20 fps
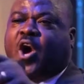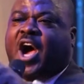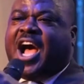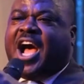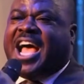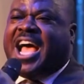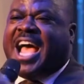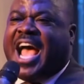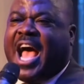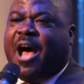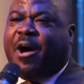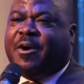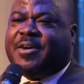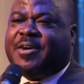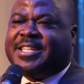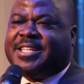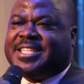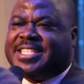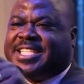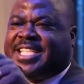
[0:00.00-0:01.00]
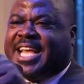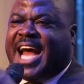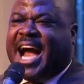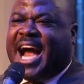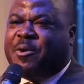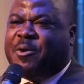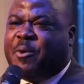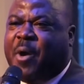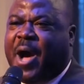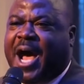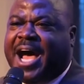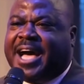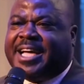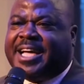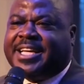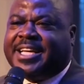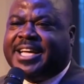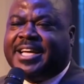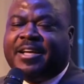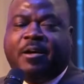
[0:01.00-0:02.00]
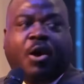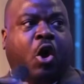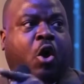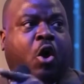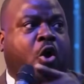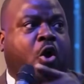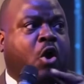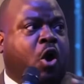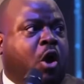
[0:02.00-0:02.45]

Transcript: curse, it's a generational decision. It's a